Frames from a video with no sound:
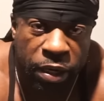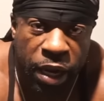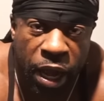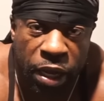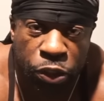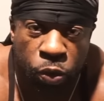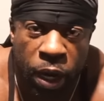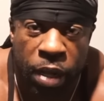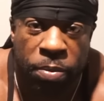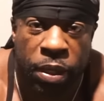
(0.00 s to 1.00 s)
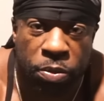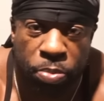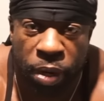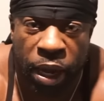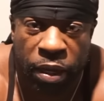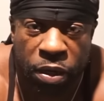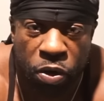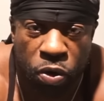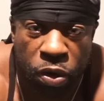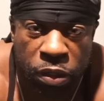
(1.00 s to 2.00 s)
a Dodge Ram that was black and
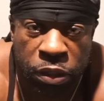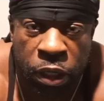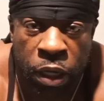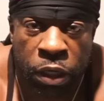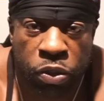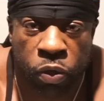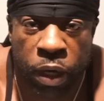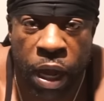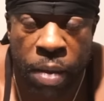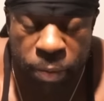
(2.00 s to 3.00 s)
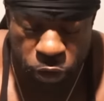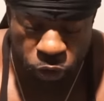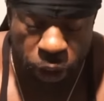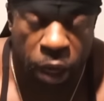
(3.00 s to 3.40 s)
orange. So now I'm gonna do the